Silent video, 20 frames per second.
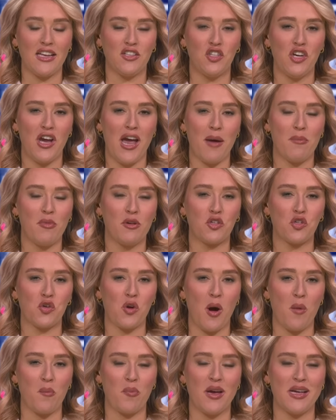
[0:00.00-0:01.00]
jab
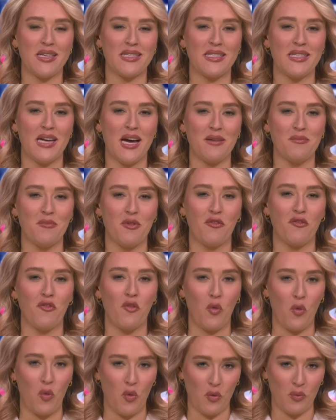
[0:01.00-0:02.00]
Trump has done
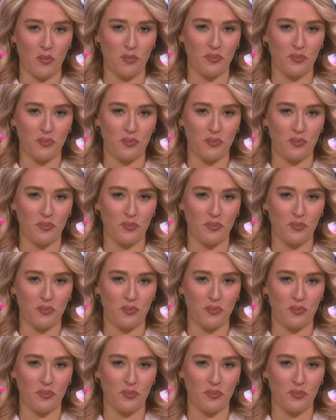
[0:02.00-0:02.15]
before.